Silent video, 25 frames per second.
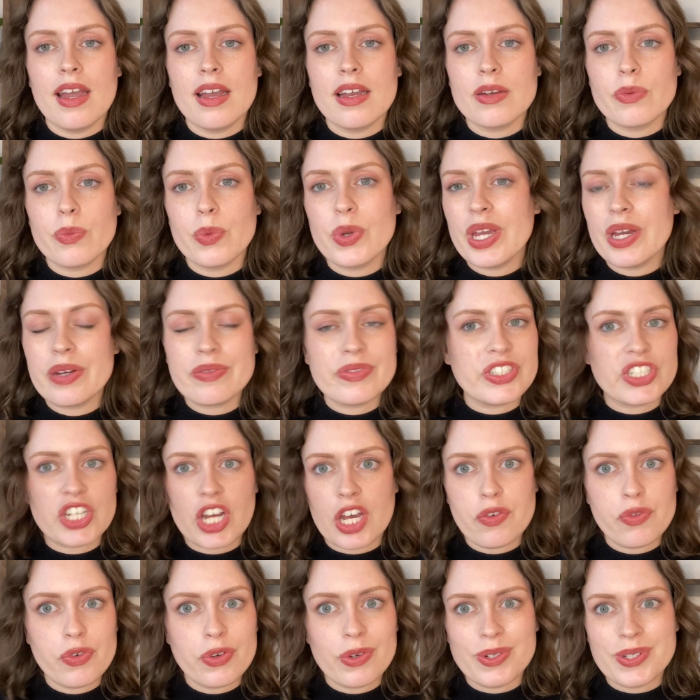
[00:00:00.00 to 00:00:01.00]
We have
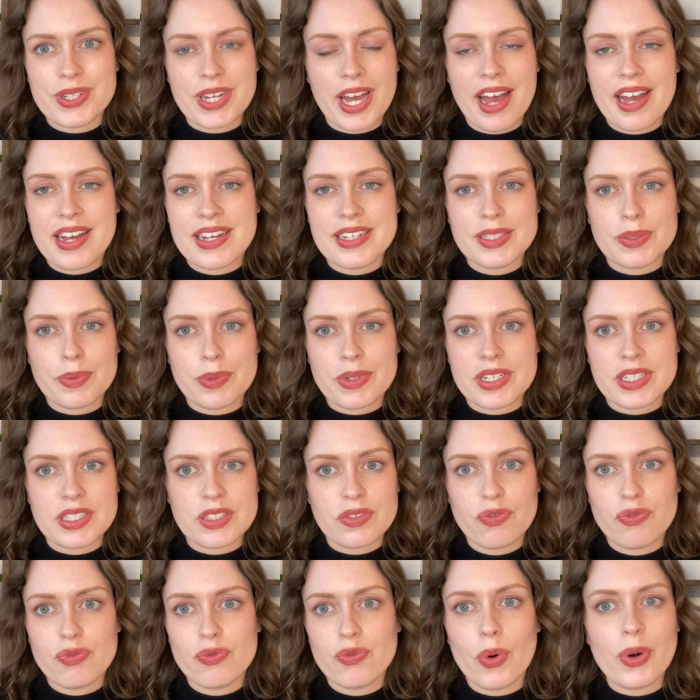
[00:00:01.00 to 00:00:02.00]
Jeff who dies when he's
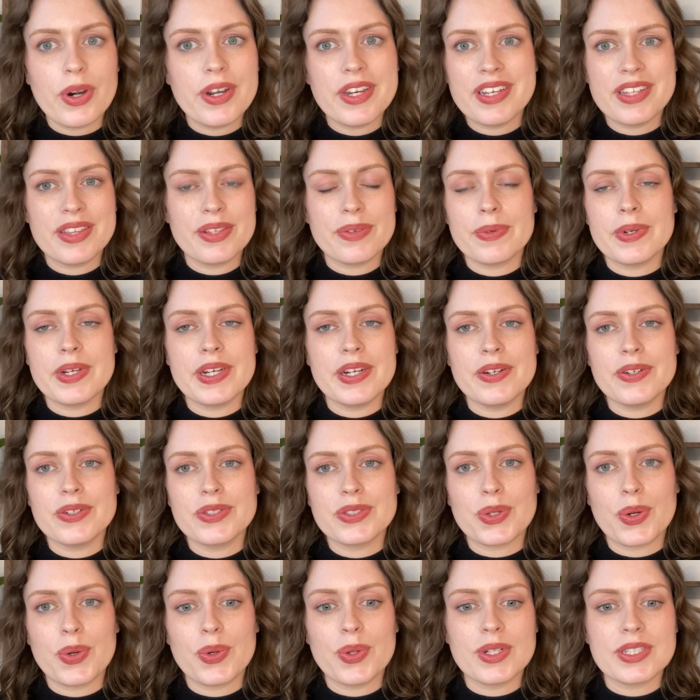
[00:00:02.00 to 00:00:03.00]
43 years
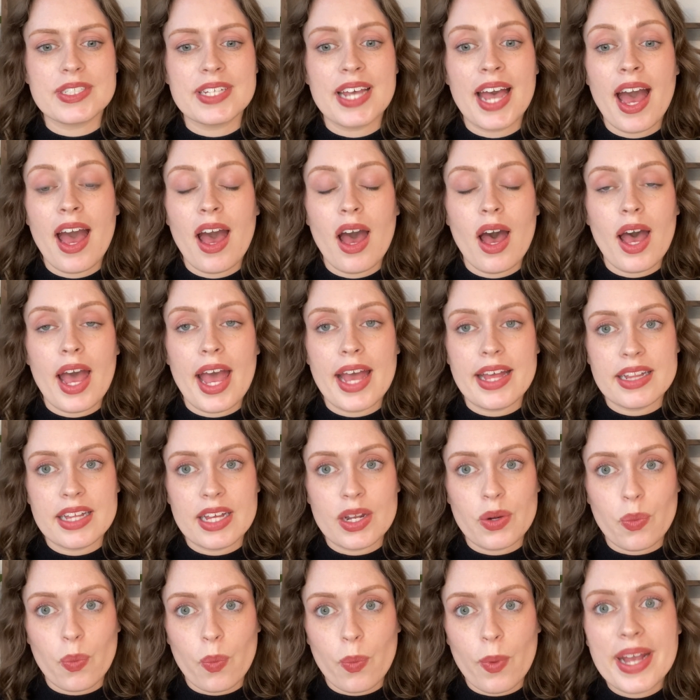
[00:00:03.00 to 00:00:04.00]
old and
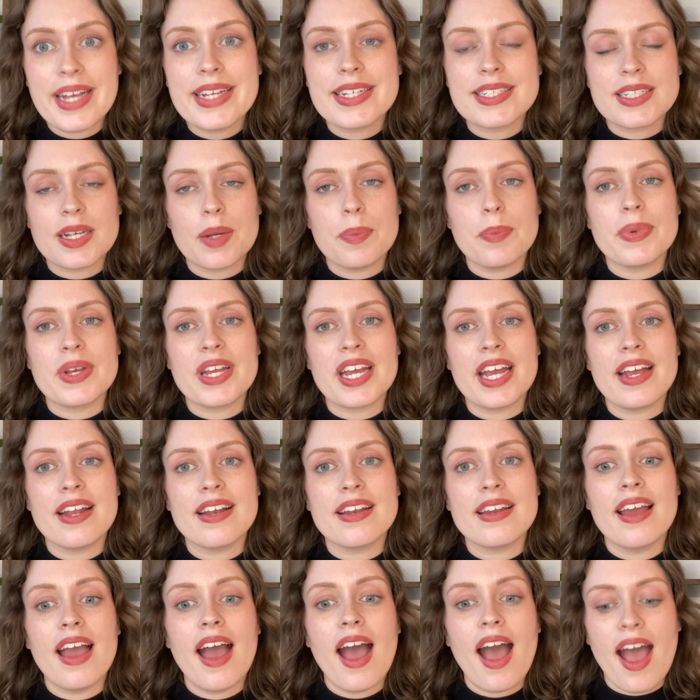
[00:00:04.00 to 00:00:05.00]
then wakes up
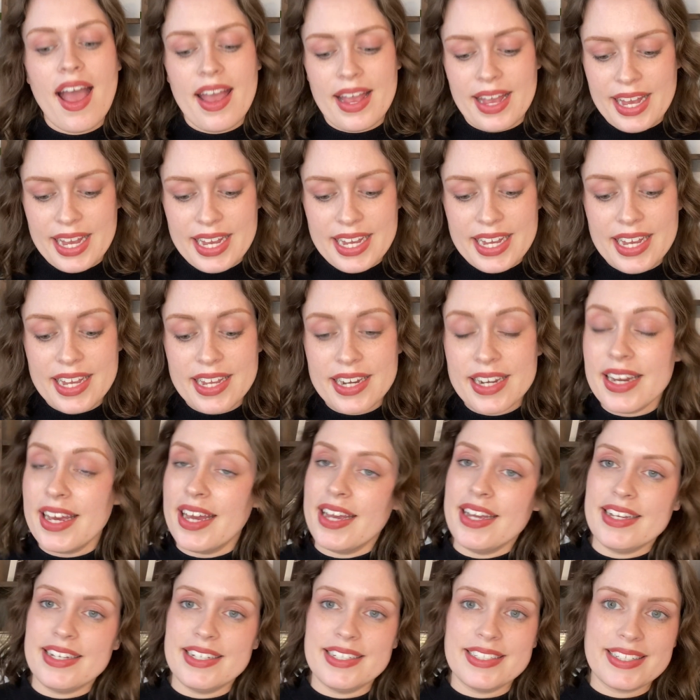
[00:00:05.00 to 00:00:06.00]
again in
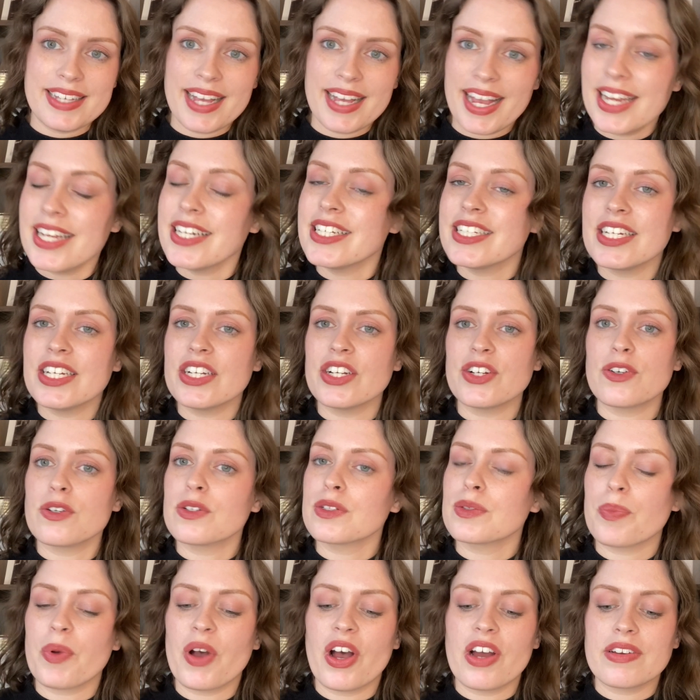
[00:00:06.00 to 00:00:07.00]
his 18-year-old
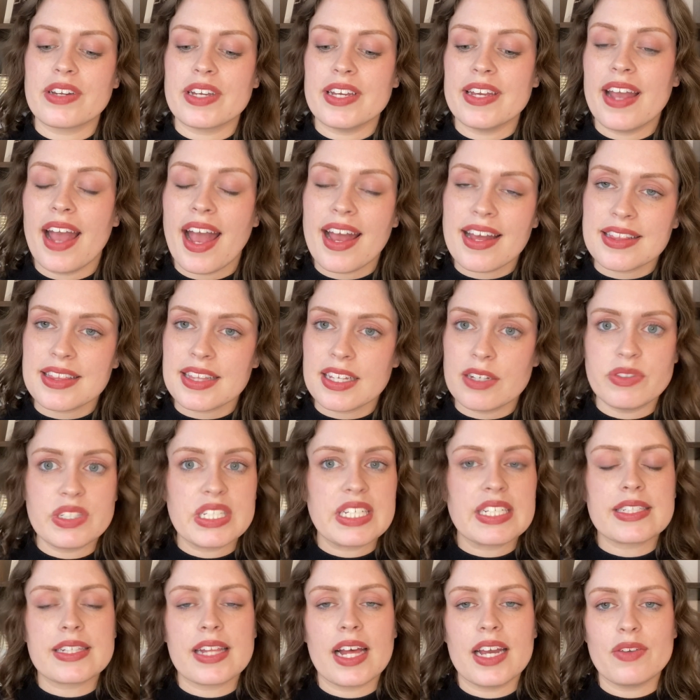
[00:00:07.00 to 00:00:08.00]
body and lives
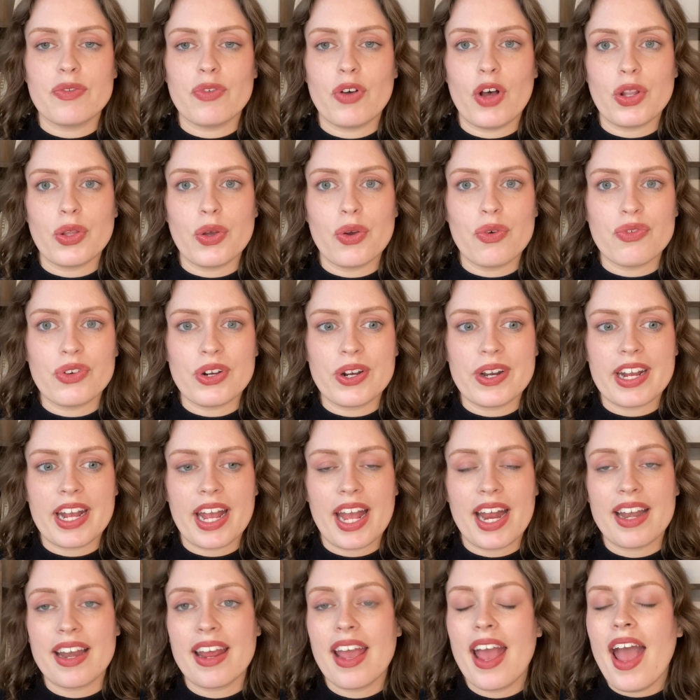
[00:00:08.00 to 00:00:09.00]
his life all over
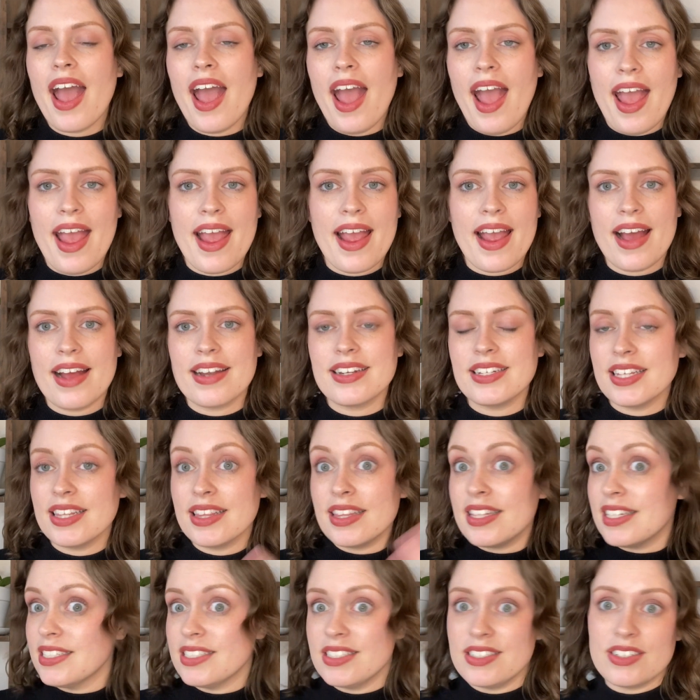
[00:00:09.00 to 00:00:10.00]
again. And
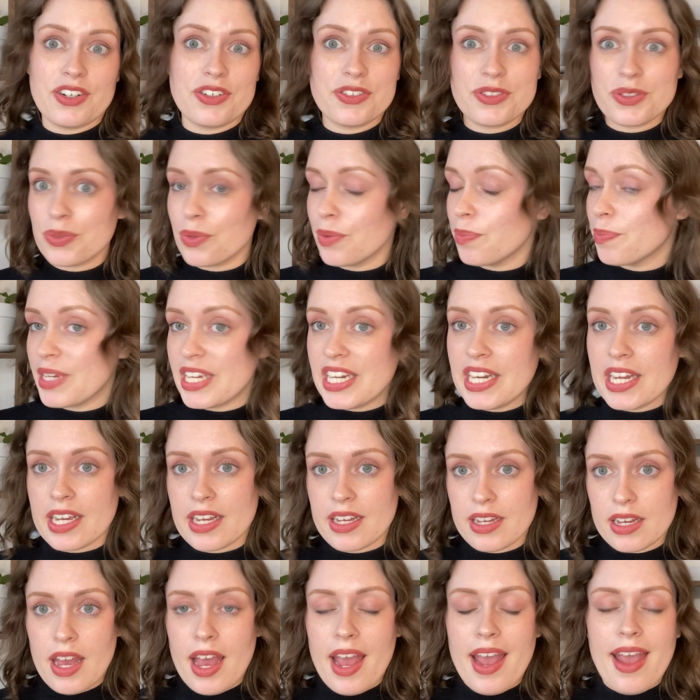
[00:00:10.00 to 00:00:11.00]
this starts repeating.
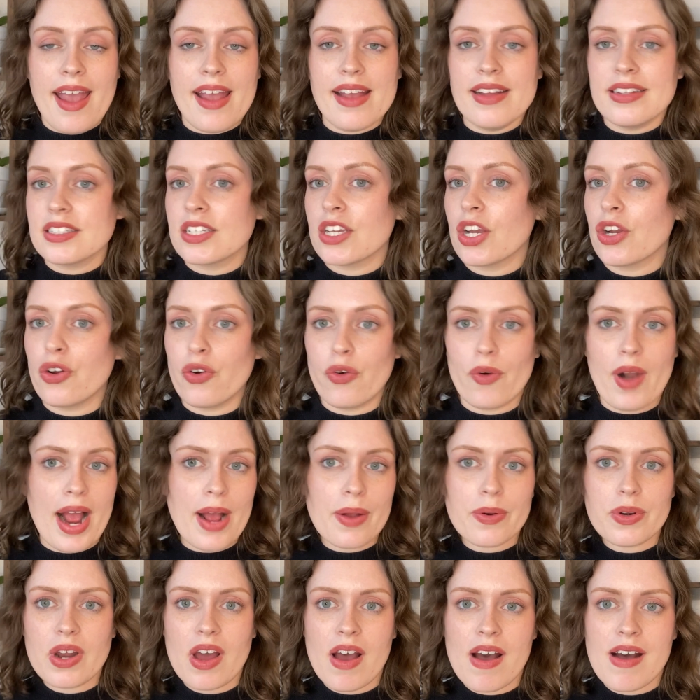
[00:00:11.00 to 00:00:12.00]
It's
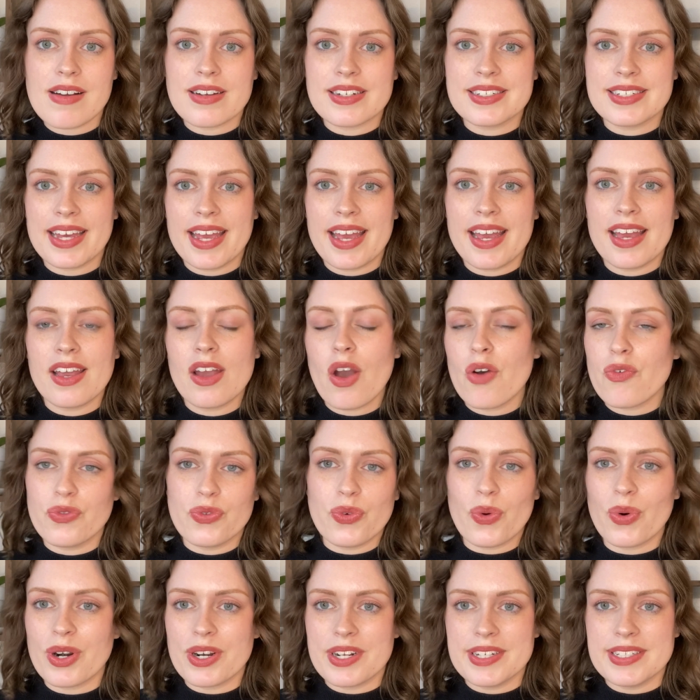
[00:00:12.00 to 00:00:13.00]
Groundhog Day
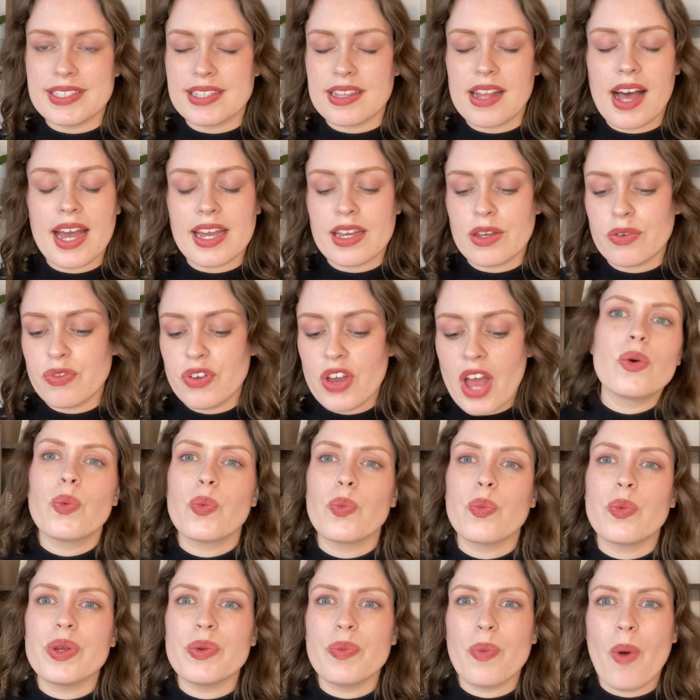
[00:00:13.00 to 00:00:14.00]
for his life.
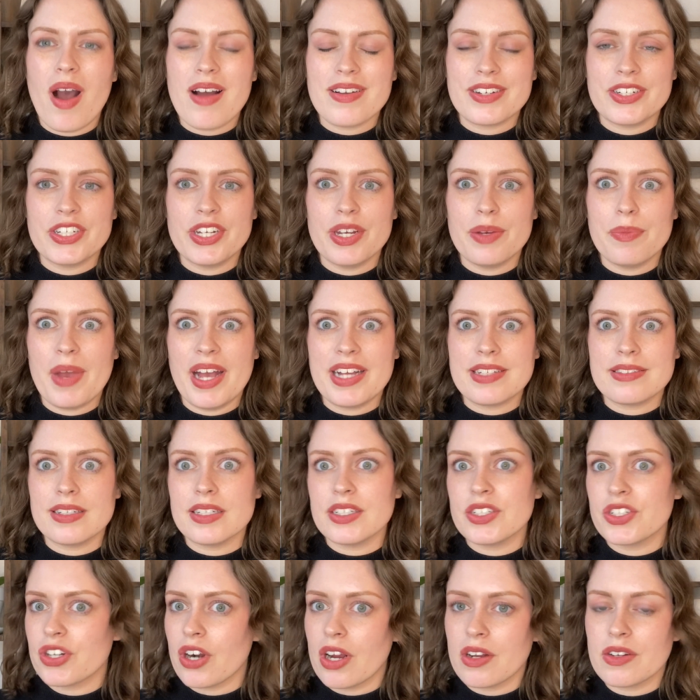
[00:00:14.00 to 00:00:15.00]
We watch him as he
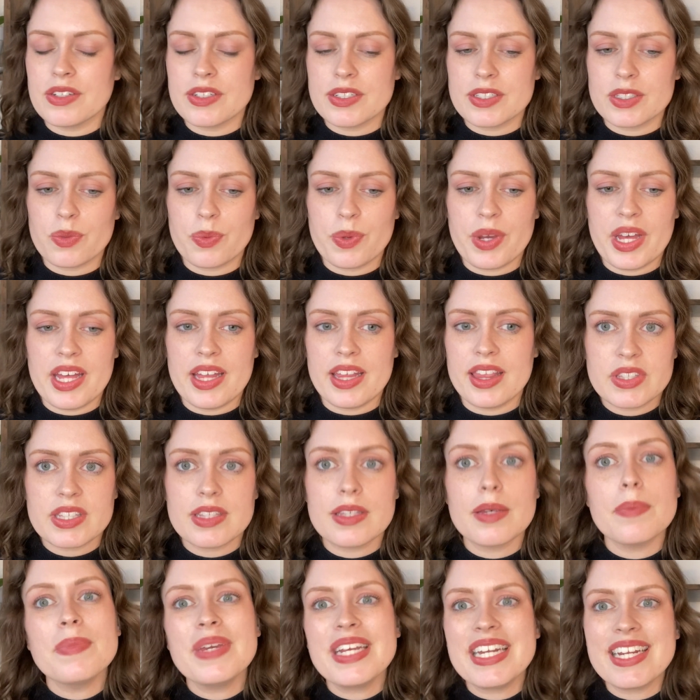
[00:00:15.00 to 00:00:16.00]
struggles with the
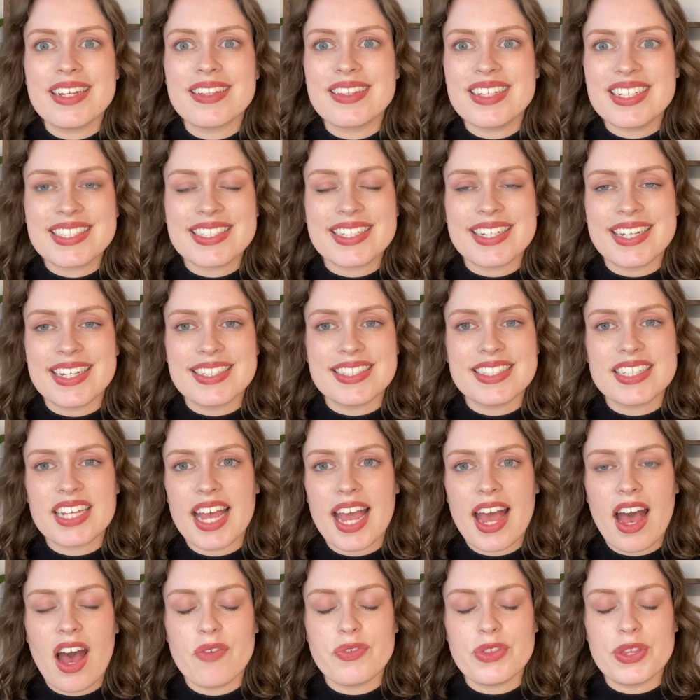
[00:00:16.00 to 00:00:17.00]
meaninglessness
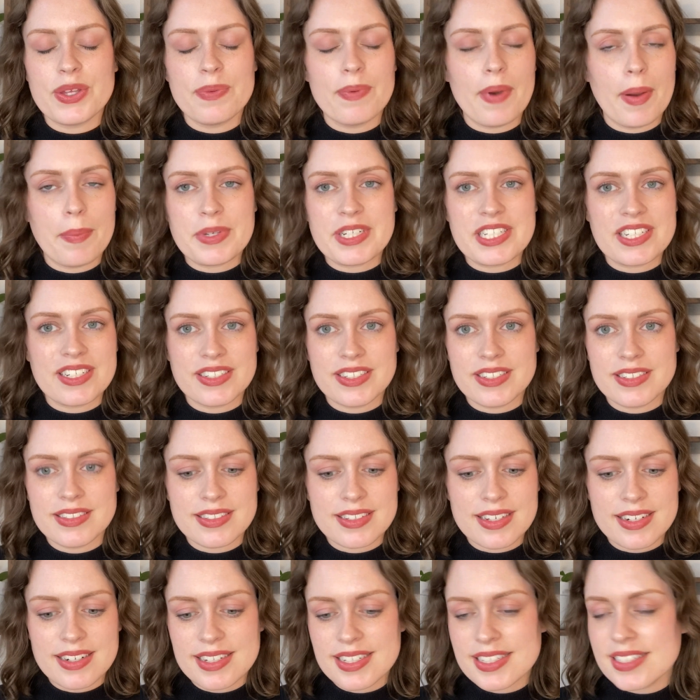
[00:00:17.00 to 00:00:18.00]
of the repetitions
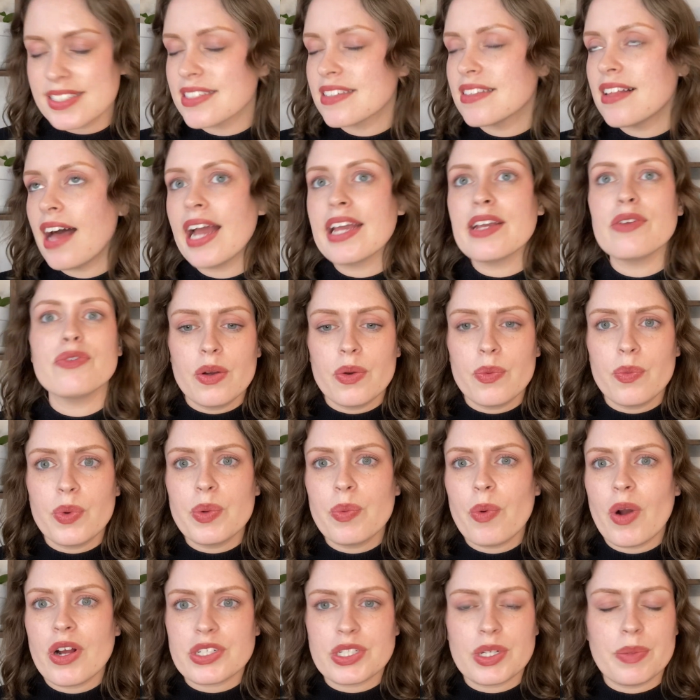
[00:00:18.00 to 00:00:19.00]
in his life. We
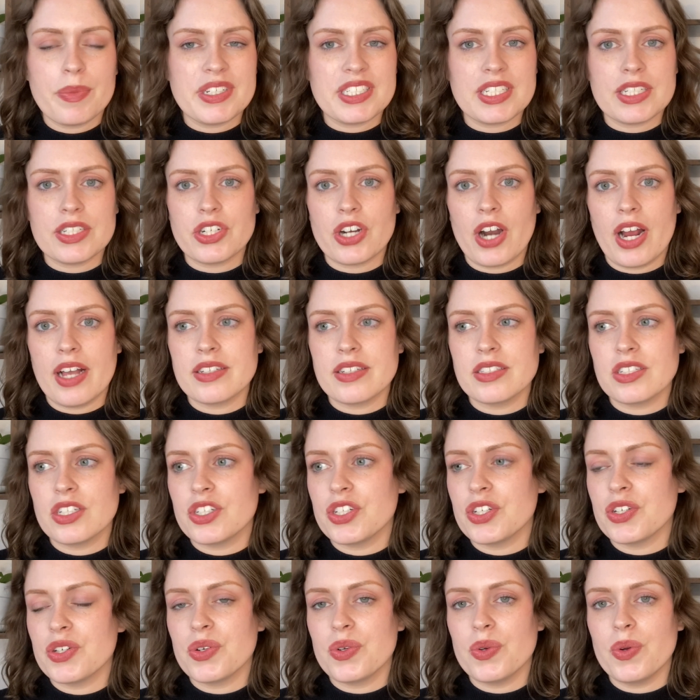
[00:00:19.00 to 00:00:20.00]
watch him as he tries
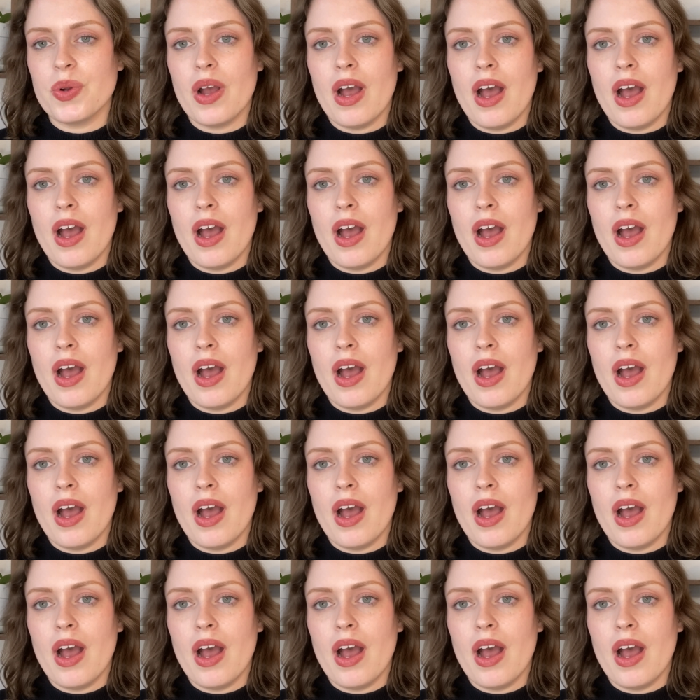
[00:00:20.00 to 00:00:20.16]
to